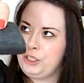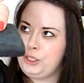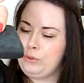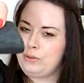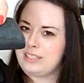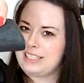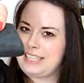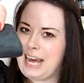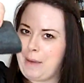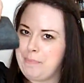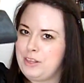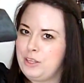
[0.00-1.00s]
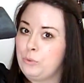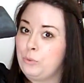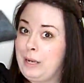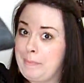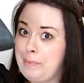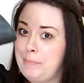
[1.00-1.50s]
You Snap the
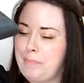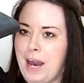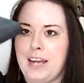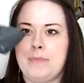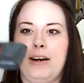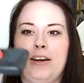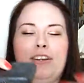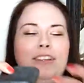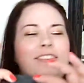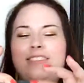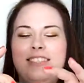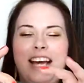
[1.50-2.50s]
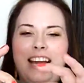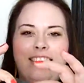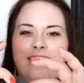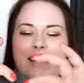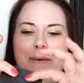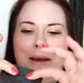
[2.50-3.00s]
Whip body butter. Just had
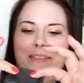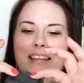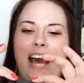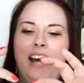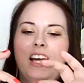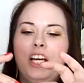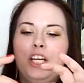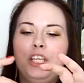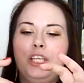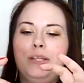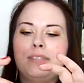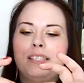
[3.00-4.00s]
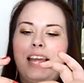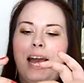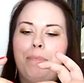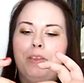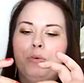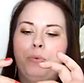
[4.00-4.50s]
to think about that. You
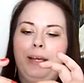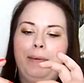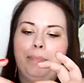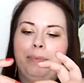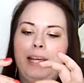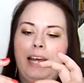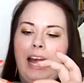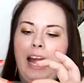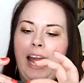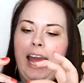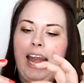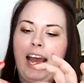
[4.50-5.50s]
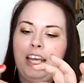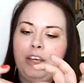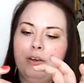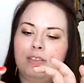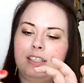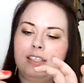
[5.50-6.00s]
Snap the Whip. And
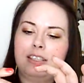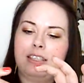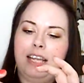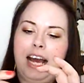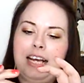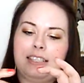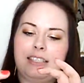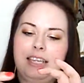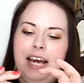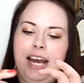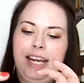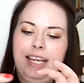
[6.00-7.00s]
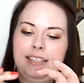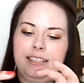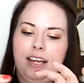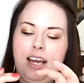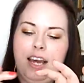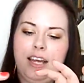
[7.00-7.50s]
I used this last night,
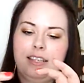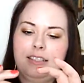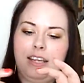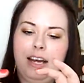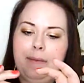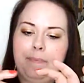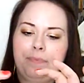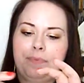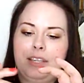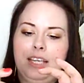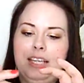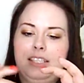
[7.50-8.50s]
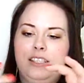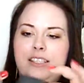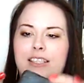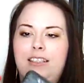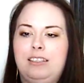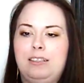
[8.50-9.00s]
and it's
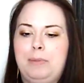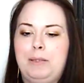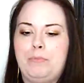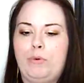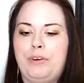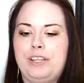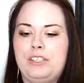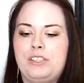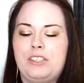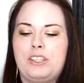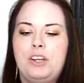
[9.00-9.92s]
still a little bit moist.